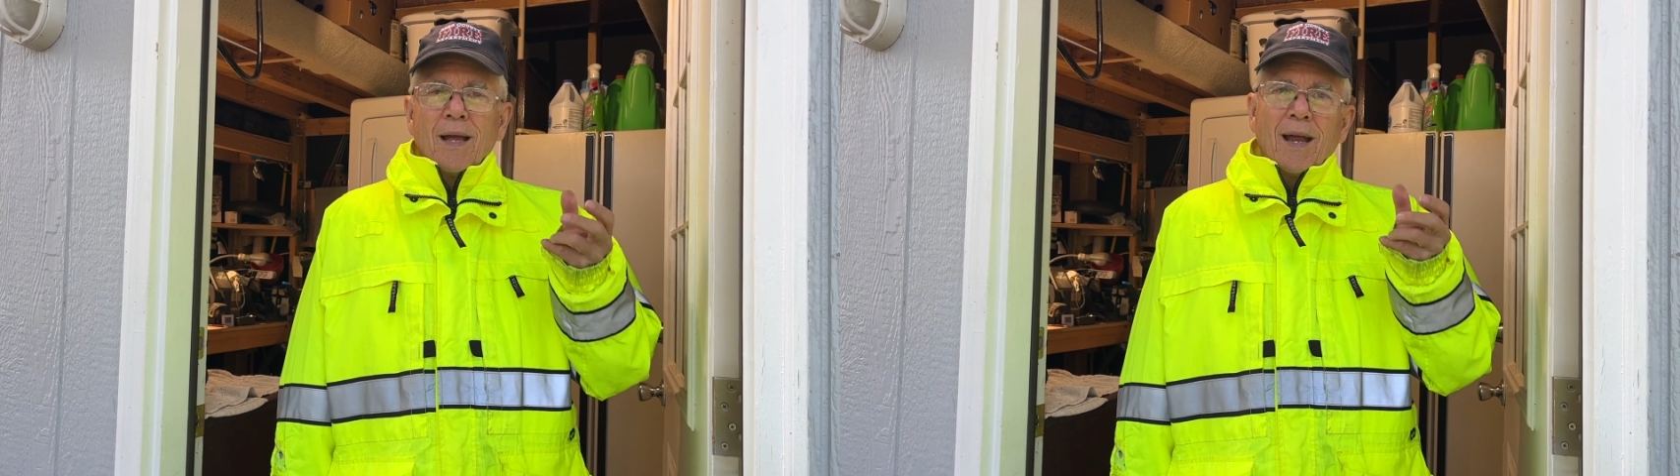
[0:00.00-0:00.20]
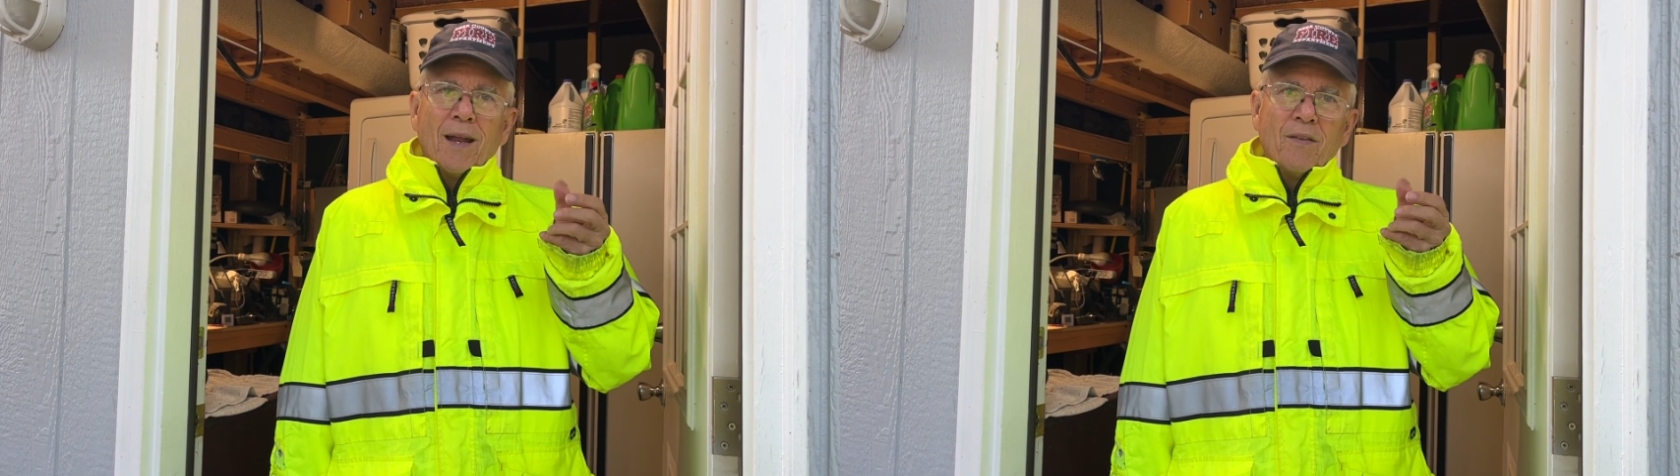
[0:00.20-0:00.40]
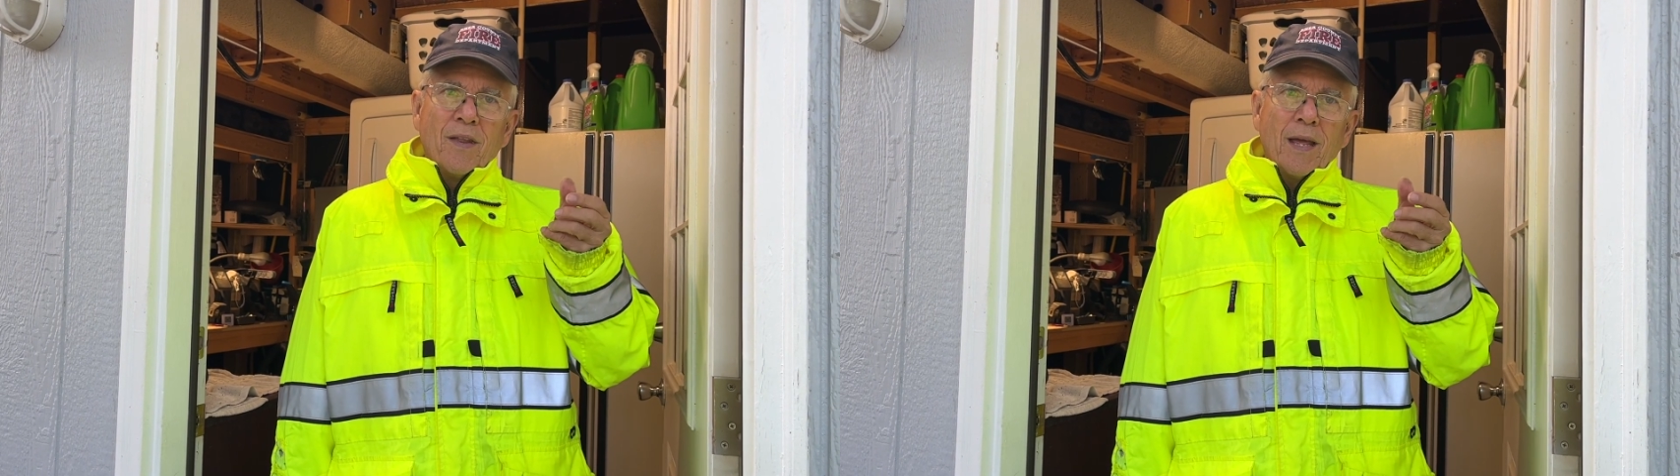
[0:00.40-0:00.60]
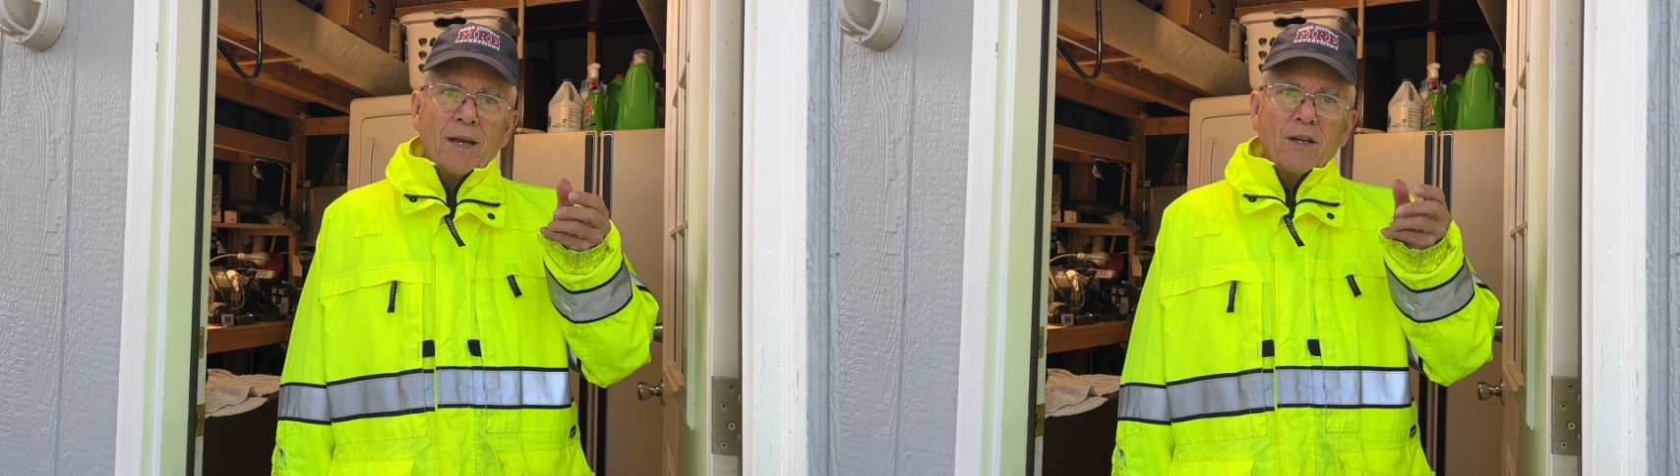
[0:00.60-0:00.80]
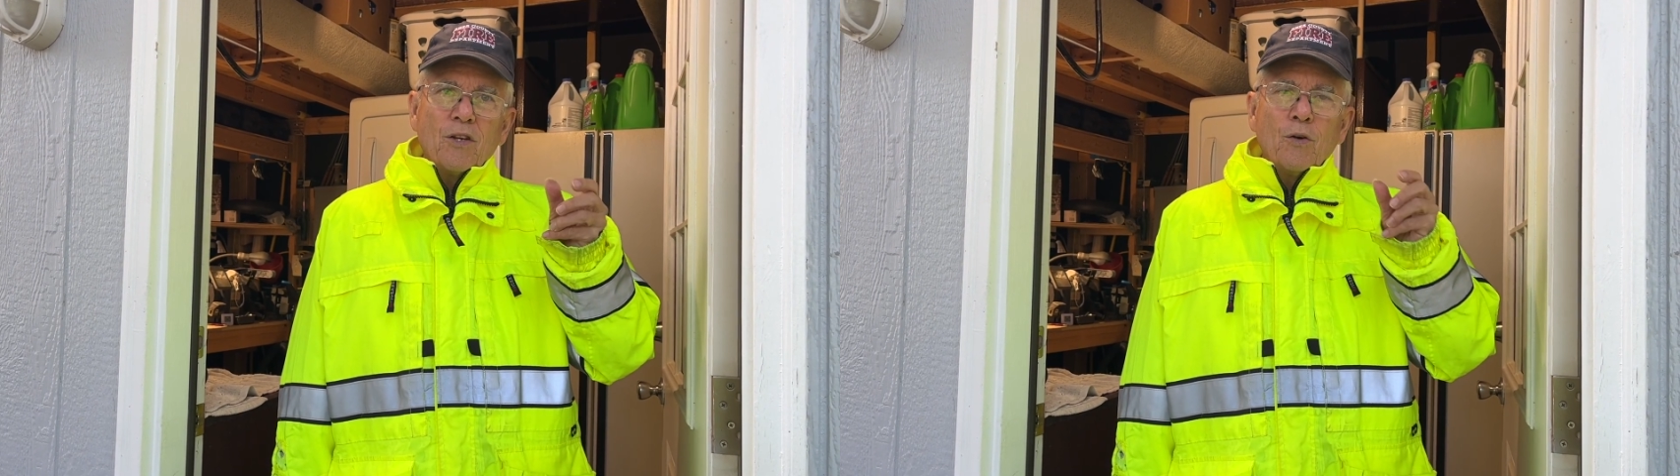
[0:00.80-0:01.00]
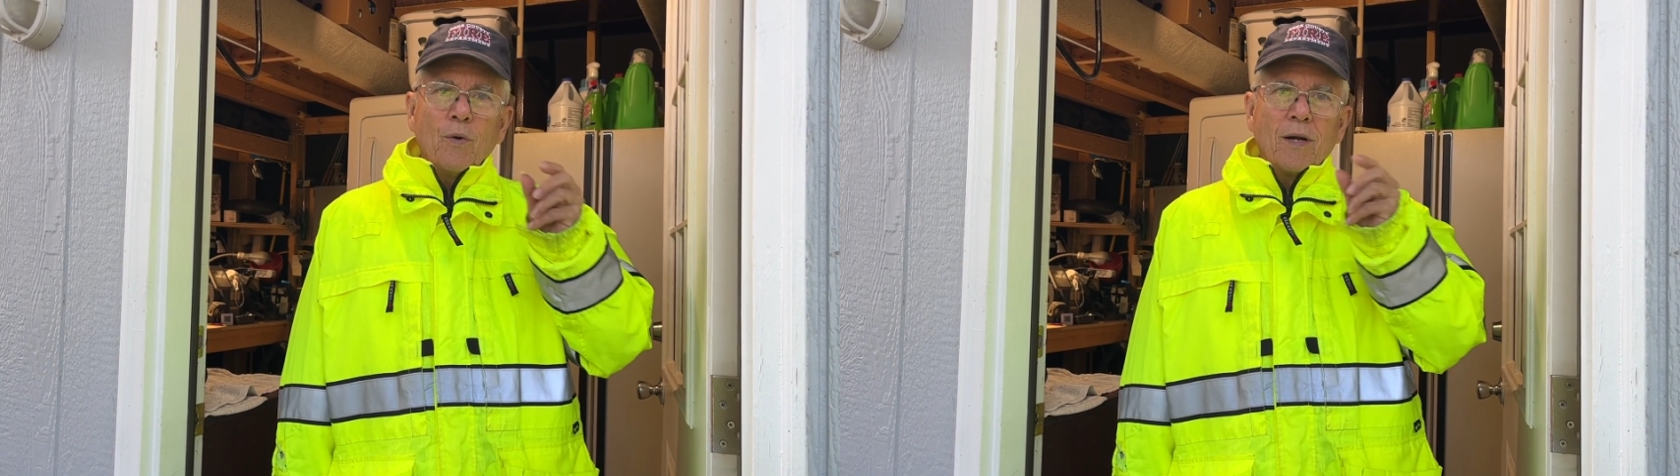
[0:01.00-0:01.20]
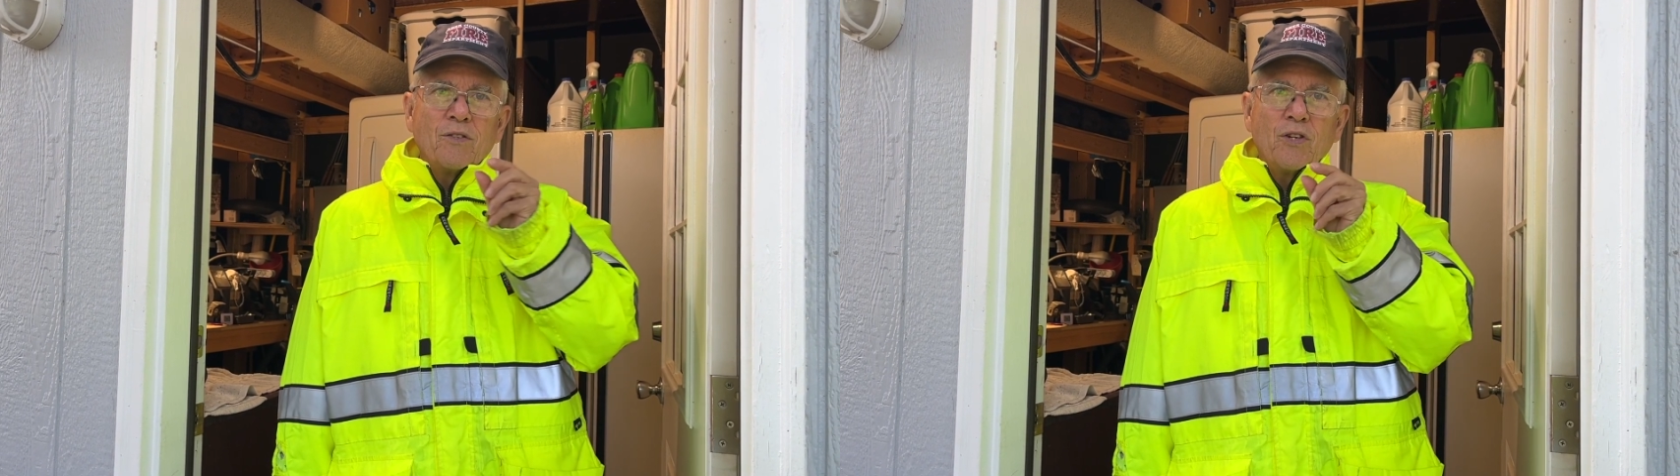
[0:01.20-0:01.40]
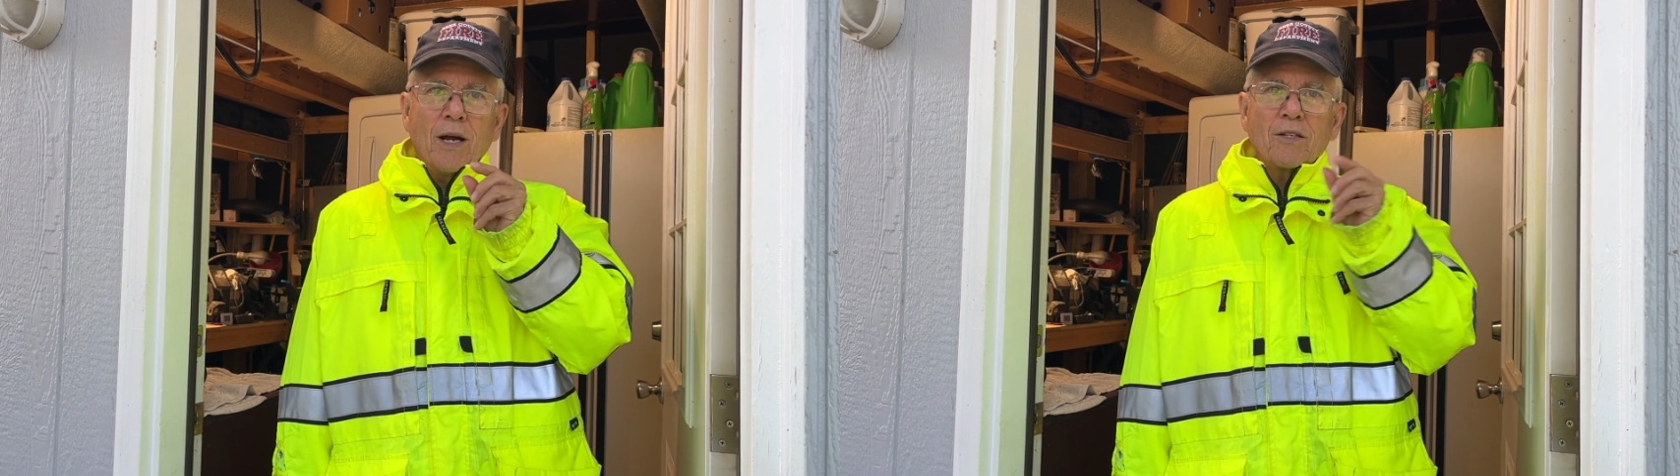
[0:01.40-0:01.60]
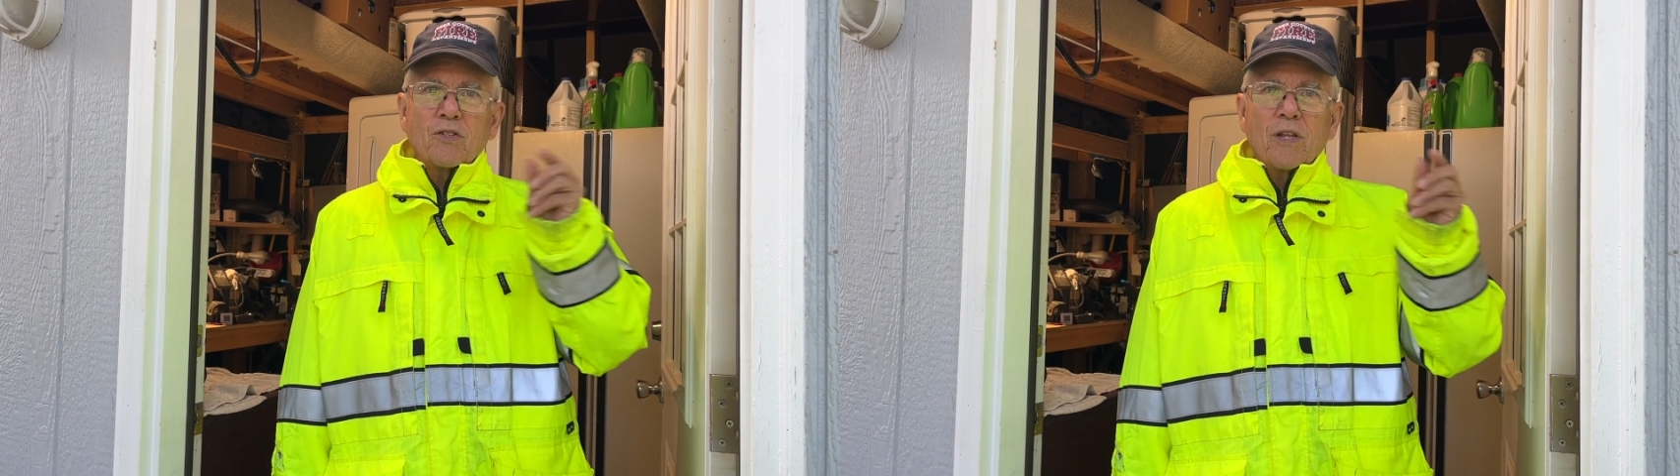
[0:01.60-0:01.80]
And then you adjust